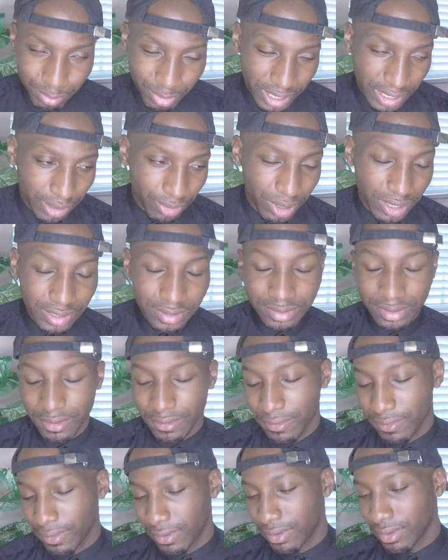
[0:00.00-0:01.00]
But anyways,
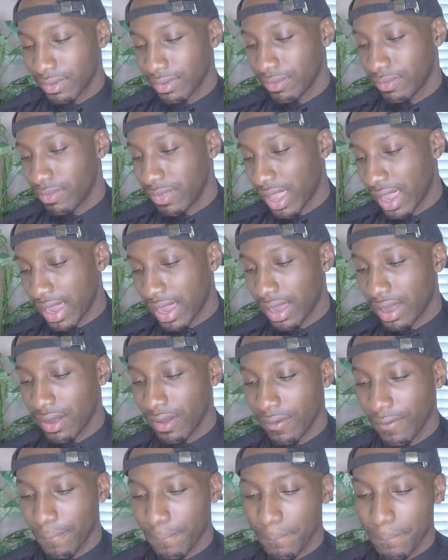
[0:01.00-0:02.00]

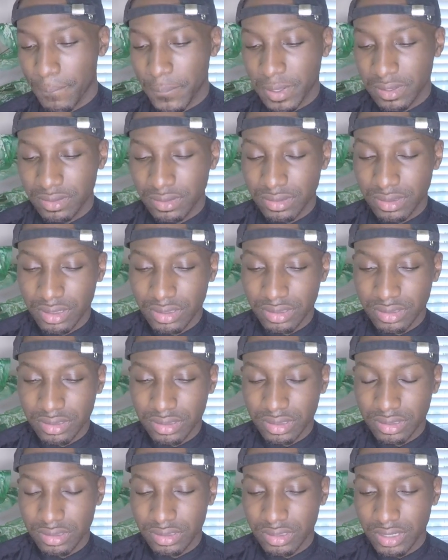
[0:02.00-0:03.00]
now it's
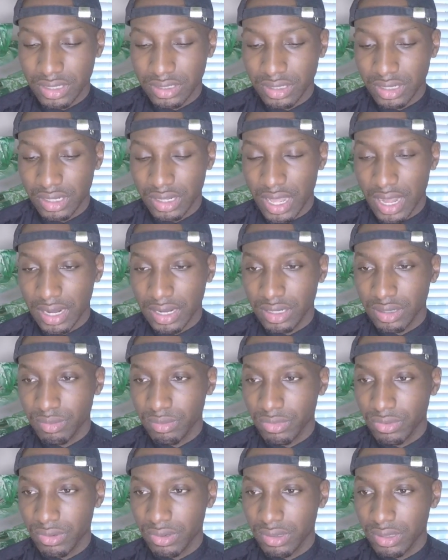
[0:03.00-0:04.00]
6 o'clock in the
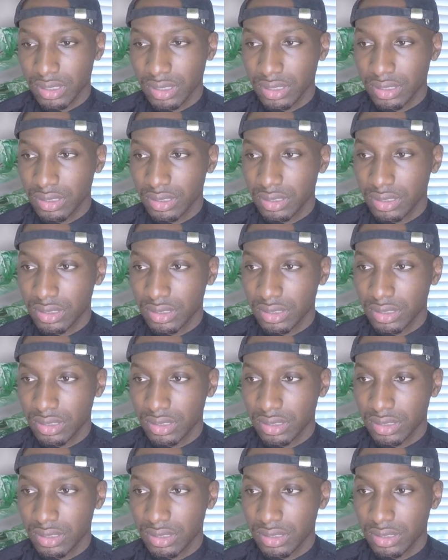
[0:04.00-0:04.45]
morning.